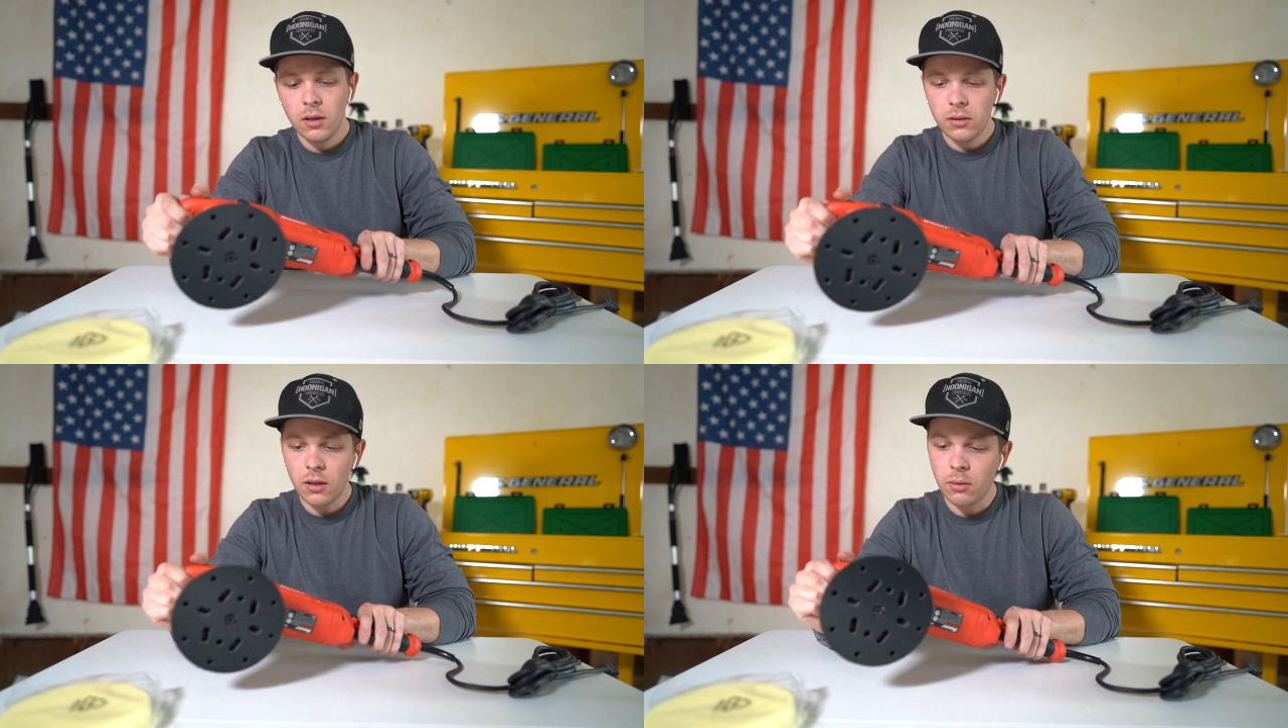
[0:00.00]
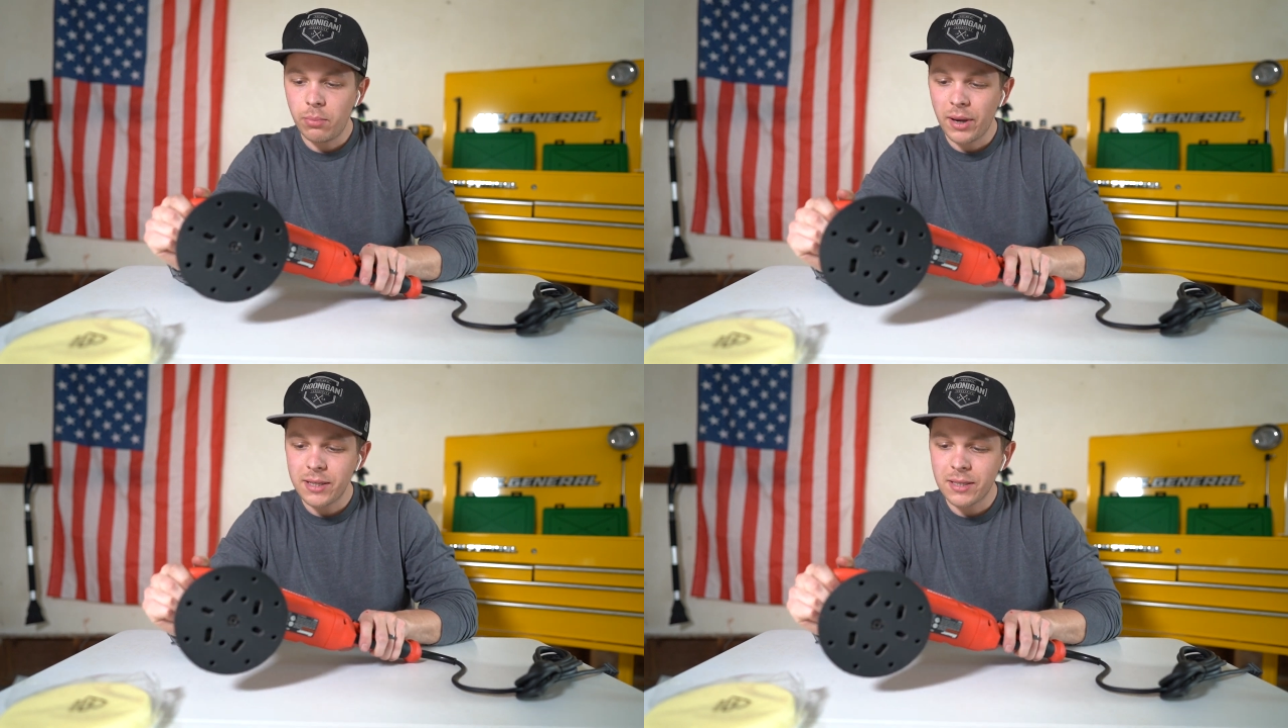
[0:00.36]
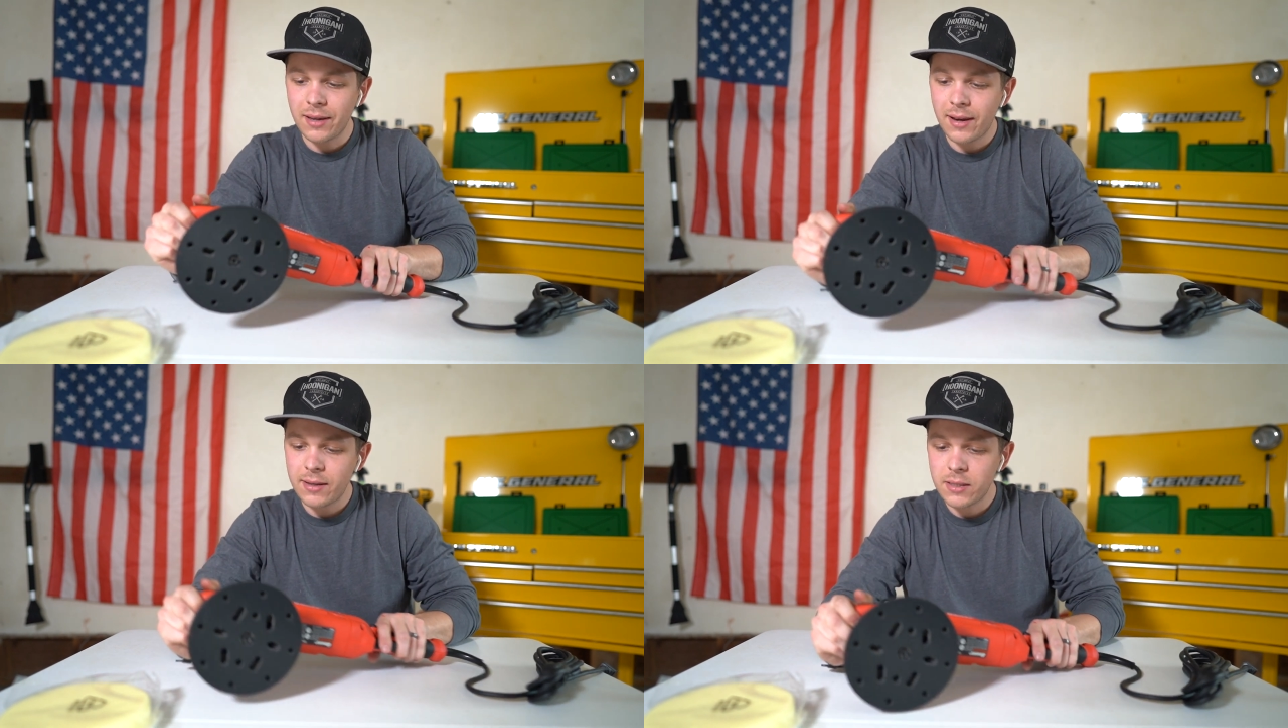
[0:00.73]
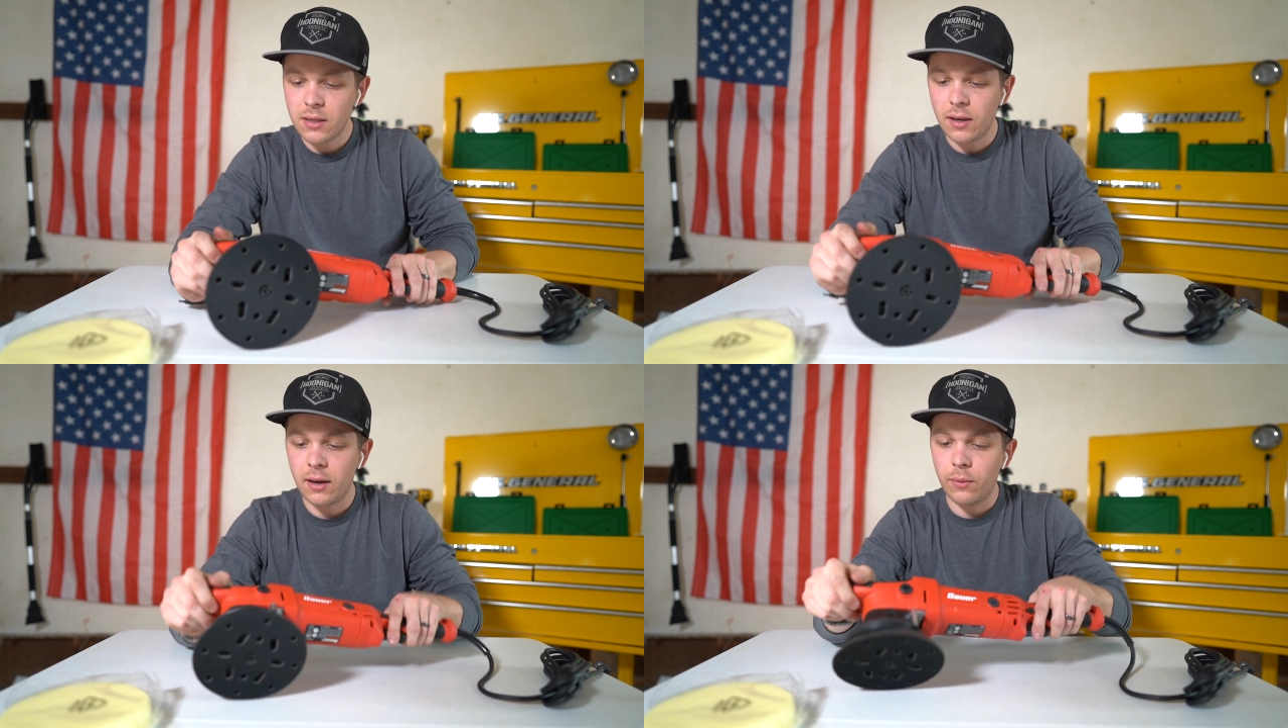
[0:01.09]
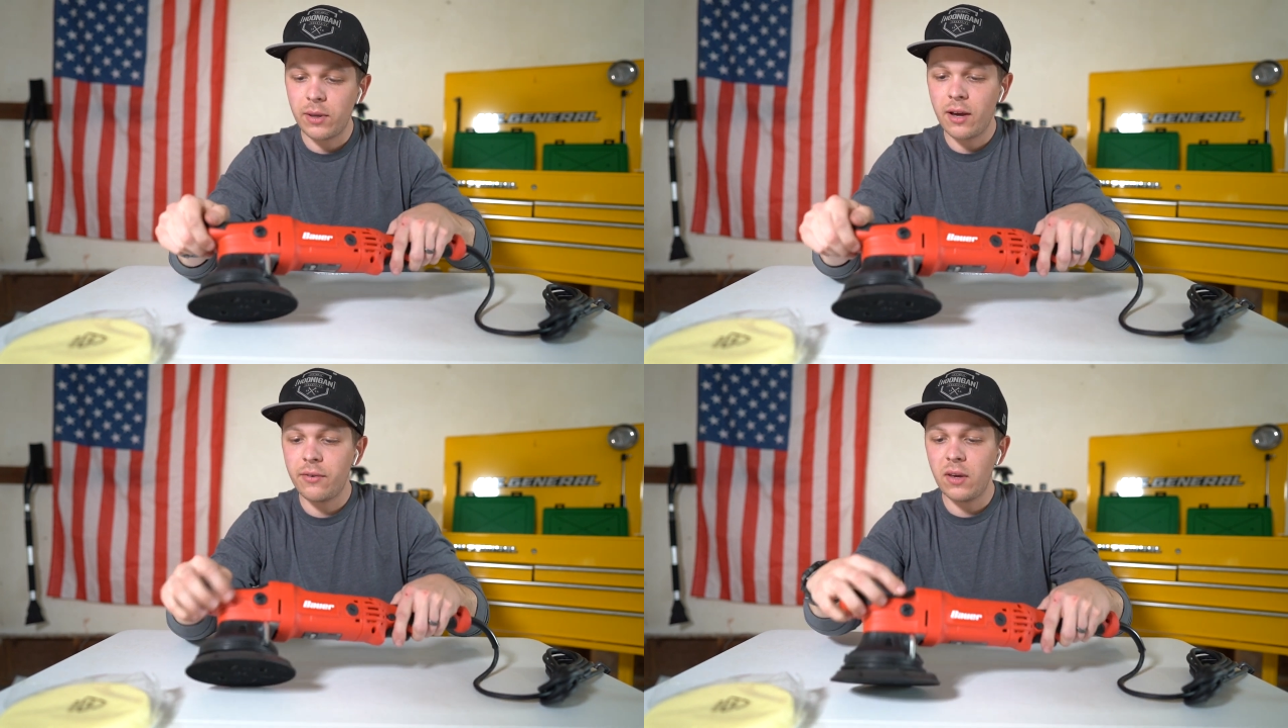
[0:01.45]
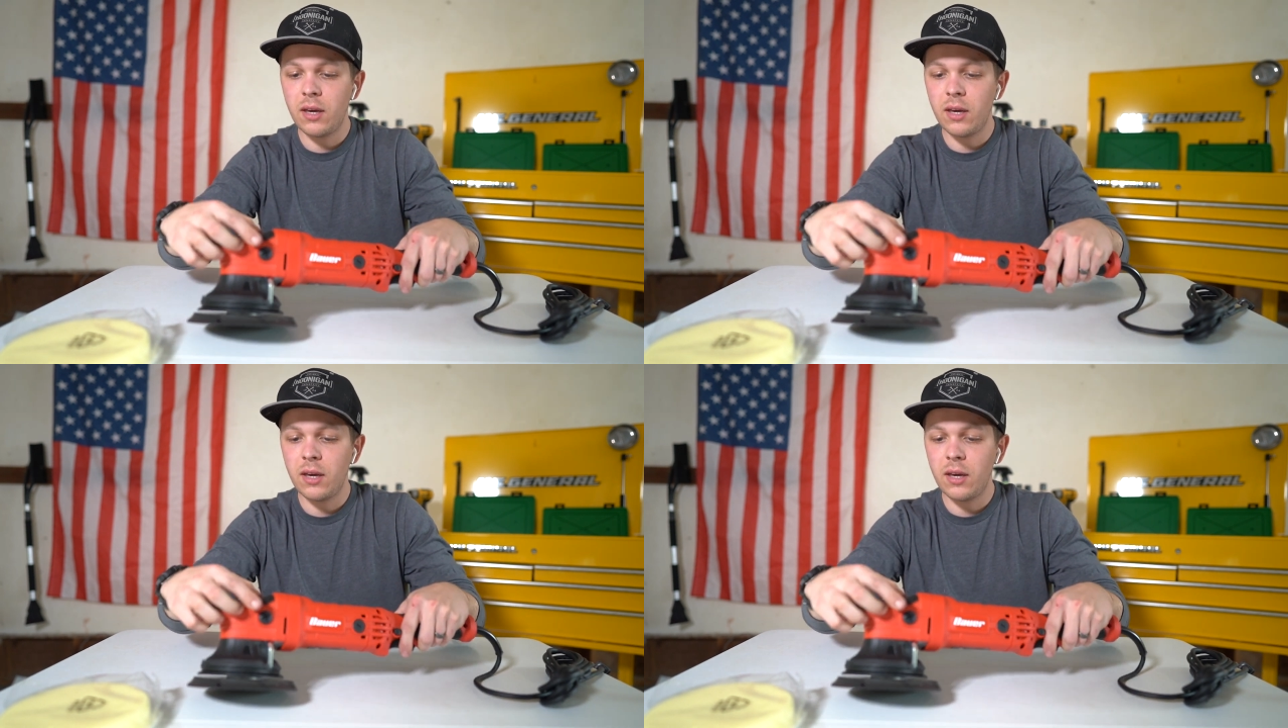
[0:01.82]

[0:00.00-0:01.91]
Not the best, I guess. We have